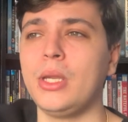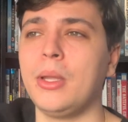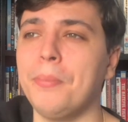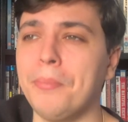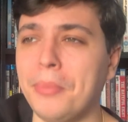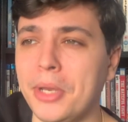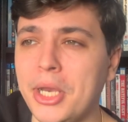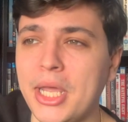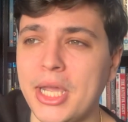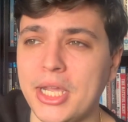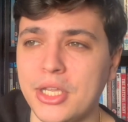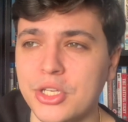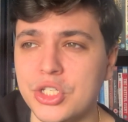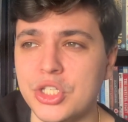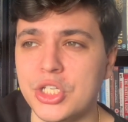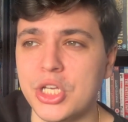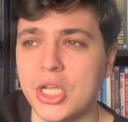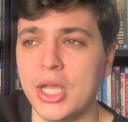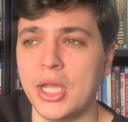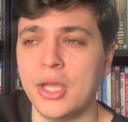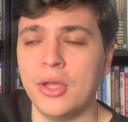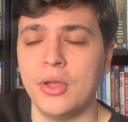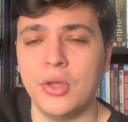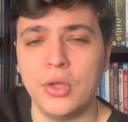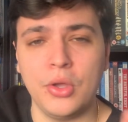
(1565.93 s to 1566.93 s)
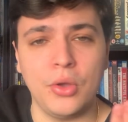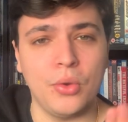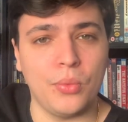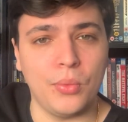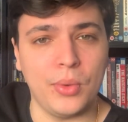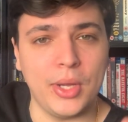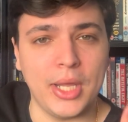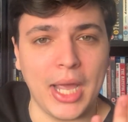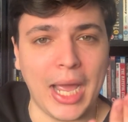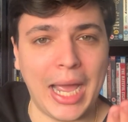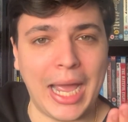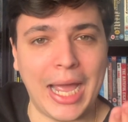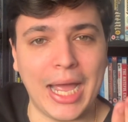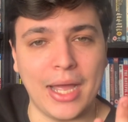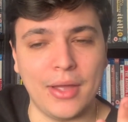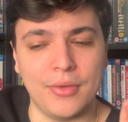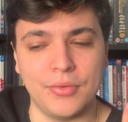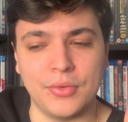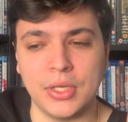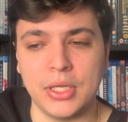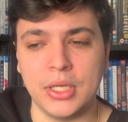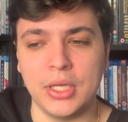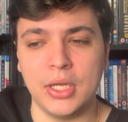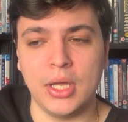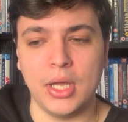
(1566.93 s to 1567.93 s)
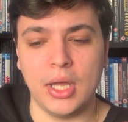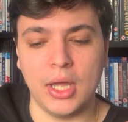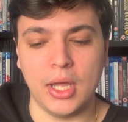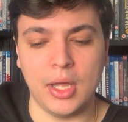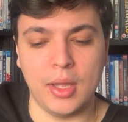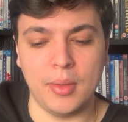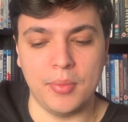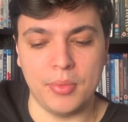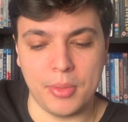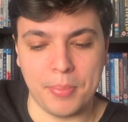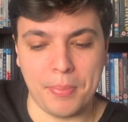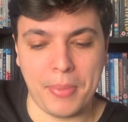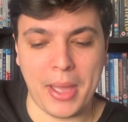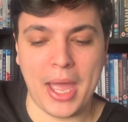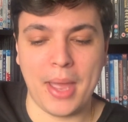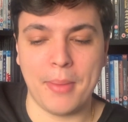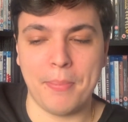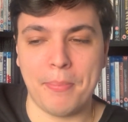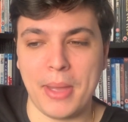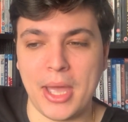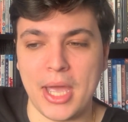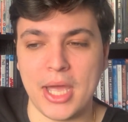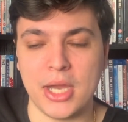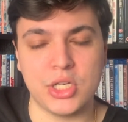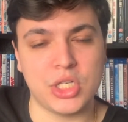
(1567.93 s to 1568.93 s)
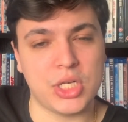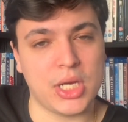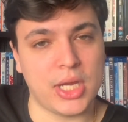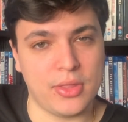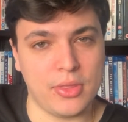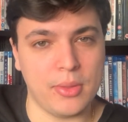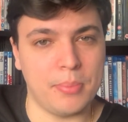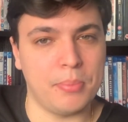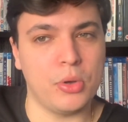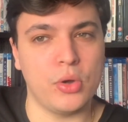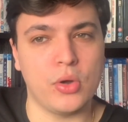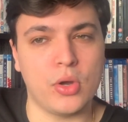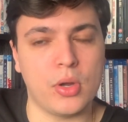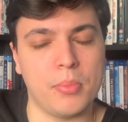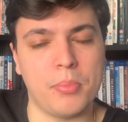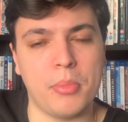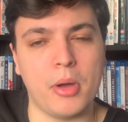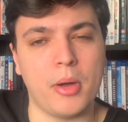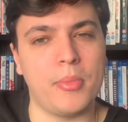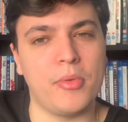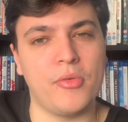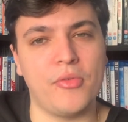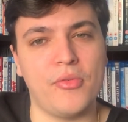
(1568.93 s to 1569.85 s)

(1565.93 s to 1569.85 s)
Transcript: But next year we have the Bad Batch and the Book of Boba